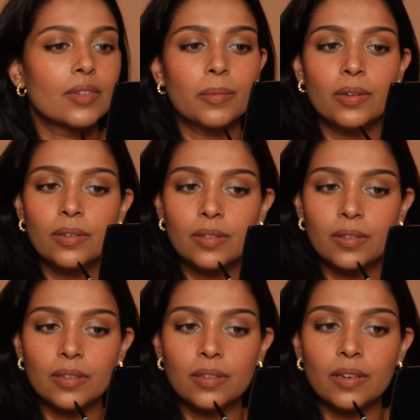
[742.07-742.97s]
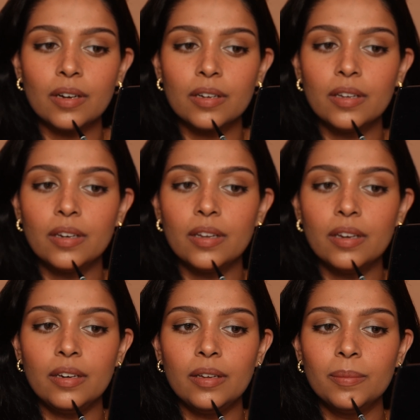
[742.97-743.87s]
I'm going to also darken
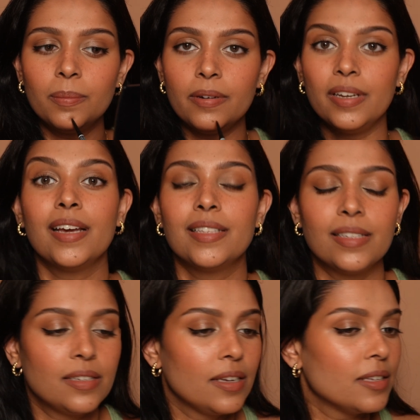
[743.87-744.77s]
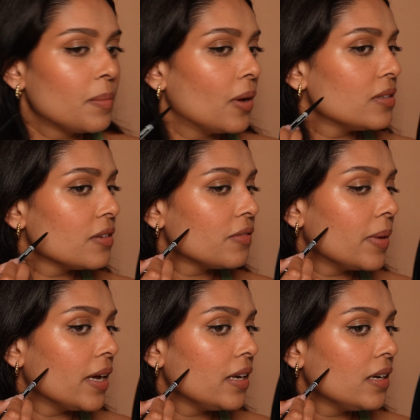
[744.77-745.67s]
any pre-existing spots of
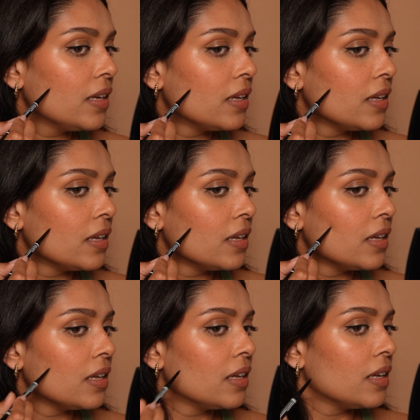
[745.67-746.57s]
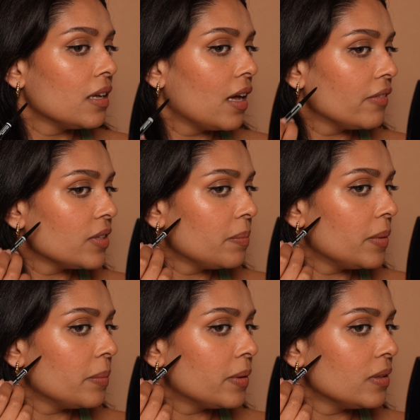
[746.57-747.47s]
mine. Some
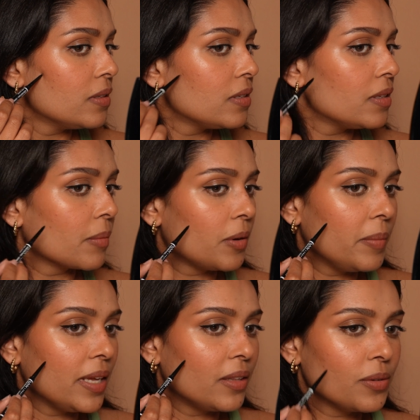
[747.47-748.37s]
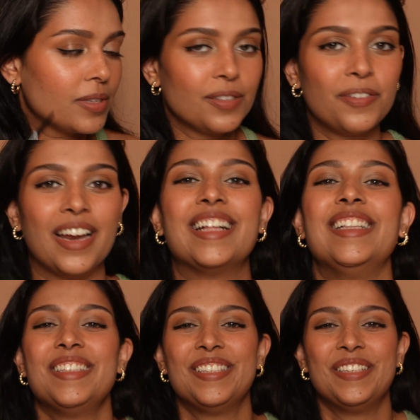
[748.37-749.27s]
pimples, I'm going to make those as
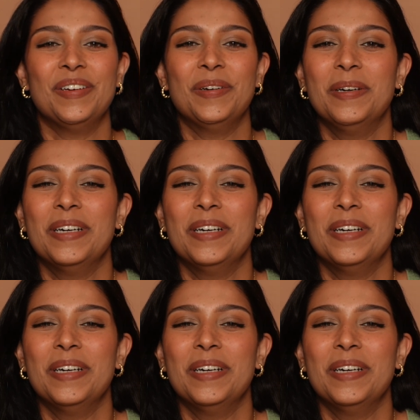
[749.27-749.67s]
freckles too.